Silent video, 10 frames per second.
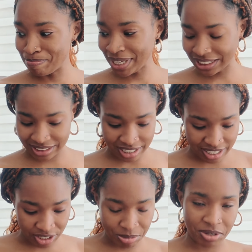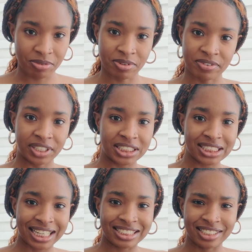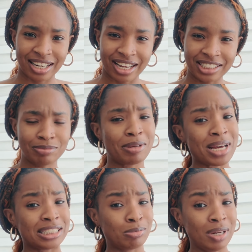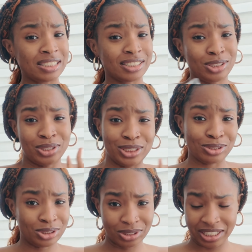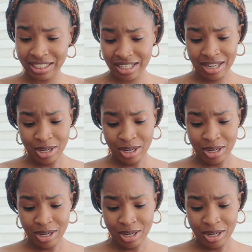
mixed a little bit of the Very Sexy Night. Maybe I split it 3 into 3,